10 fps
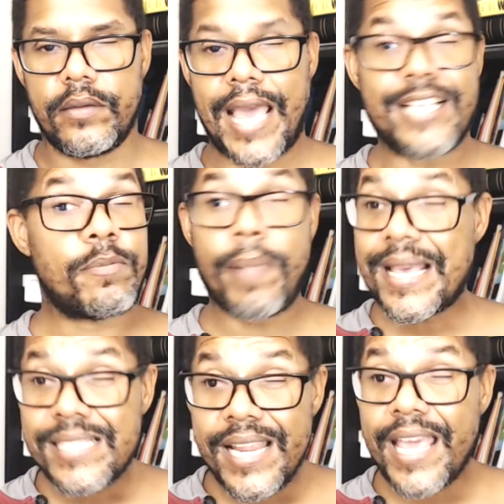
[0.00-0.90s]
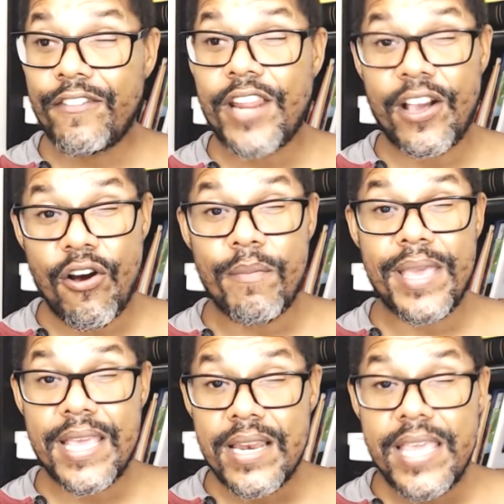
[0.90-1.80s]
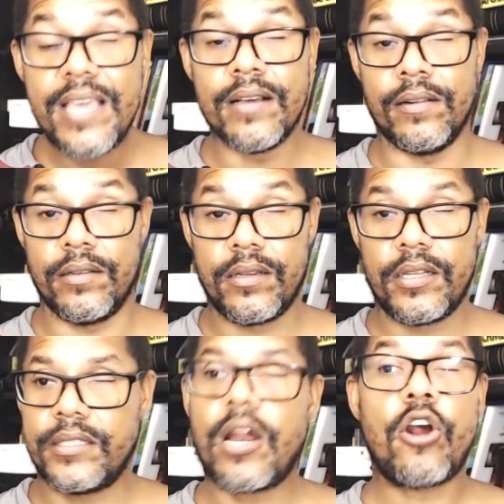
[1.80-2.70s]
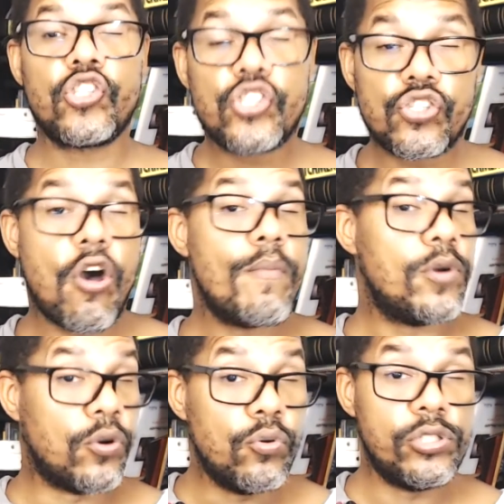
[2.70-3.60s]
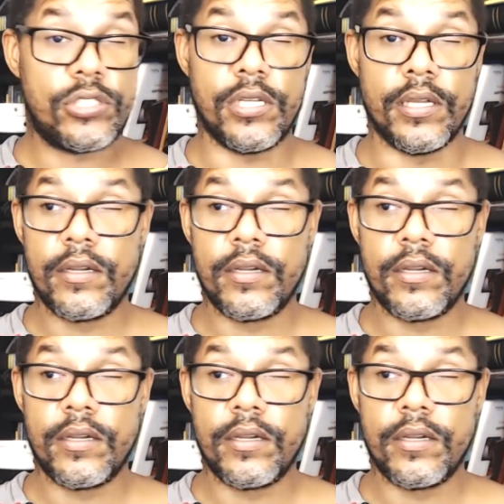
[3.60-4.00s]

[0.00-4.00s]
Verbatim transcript: Especially if they come illegal. There are some Gucci.